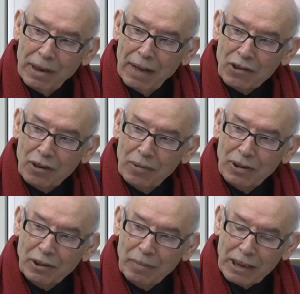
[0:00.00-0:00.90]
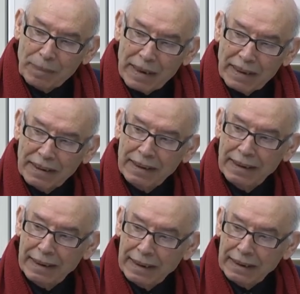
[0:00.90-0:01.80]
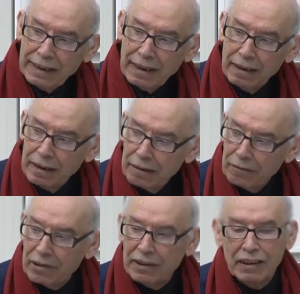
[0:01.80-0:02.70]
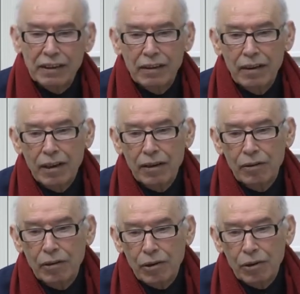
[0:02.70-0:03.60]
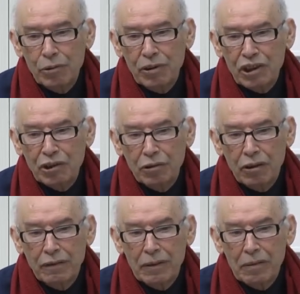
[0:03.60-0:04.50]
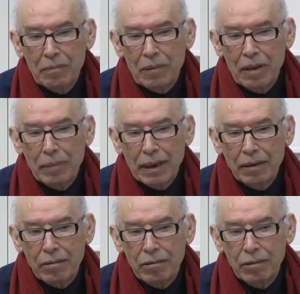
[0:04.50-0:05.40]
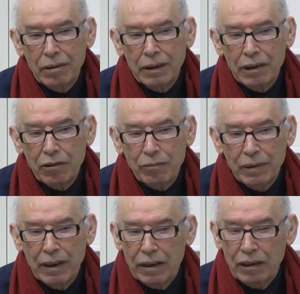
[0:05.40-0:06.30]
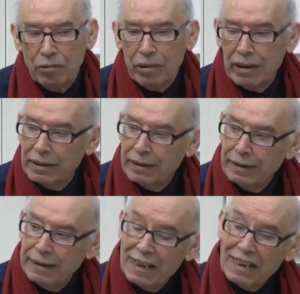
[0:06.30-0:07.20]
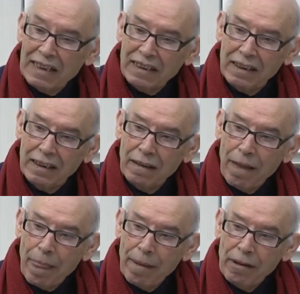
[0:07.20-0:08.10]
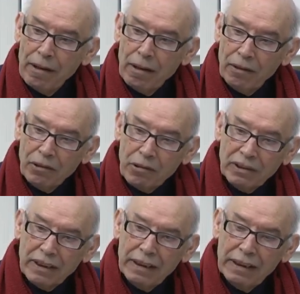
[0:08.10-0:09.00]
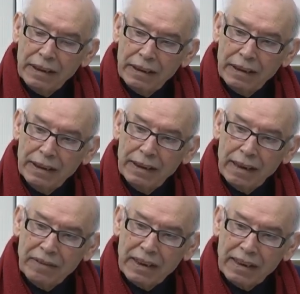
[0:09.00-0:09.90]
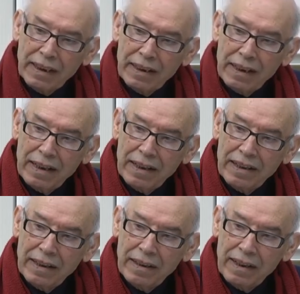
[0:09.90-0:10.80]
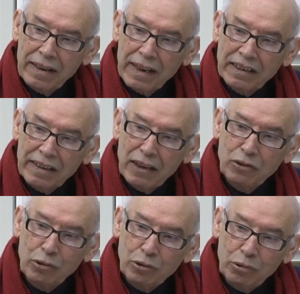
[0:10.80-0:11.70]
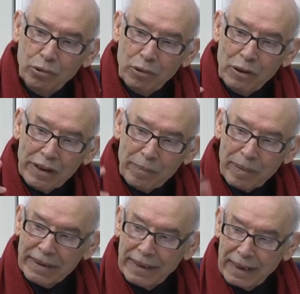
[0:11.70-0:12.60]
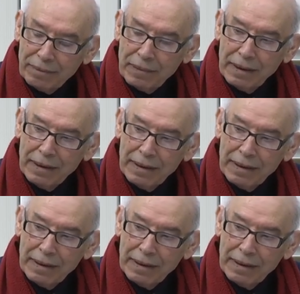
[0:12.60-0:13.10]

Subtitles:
We have some experience in India. For instance, the issue of micro economy, it works nicely. On the contrary, in Africa, they try to represent.